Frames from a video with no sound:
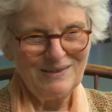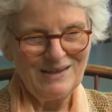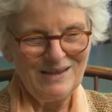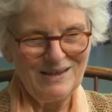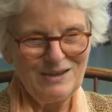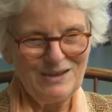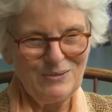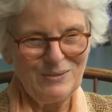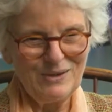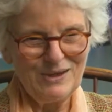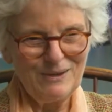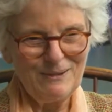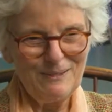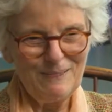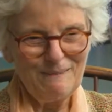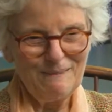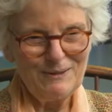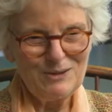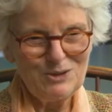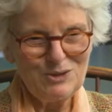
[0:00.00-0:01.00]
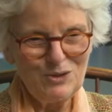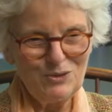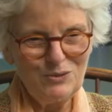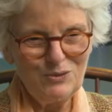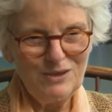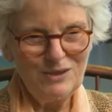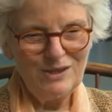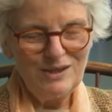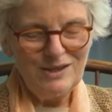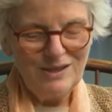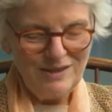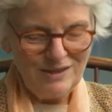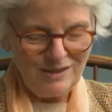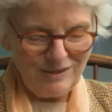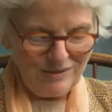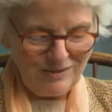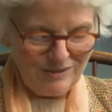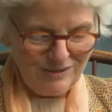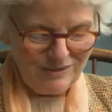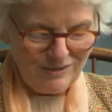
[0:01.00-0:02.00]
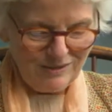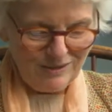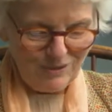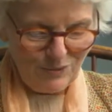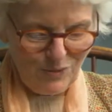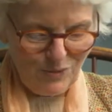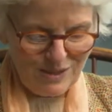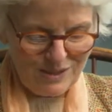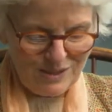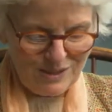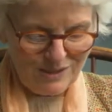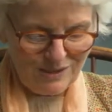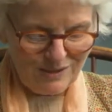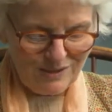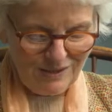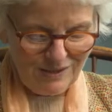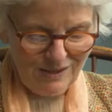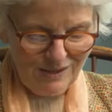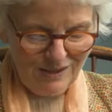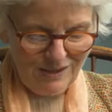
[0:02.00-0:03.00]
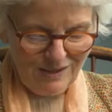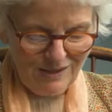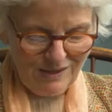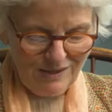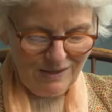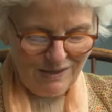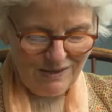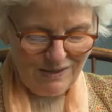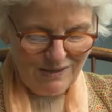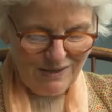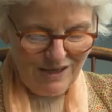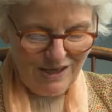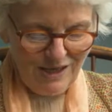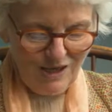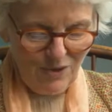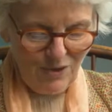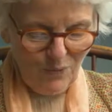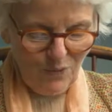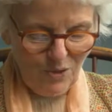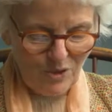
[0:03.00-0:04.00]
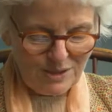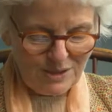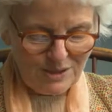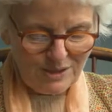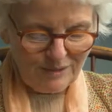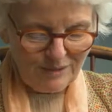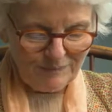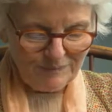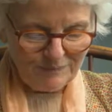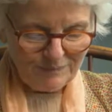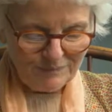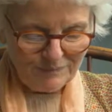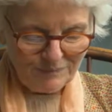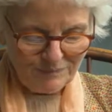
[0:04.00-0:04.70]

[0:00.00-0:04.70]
Anyway, so the, the question there was um,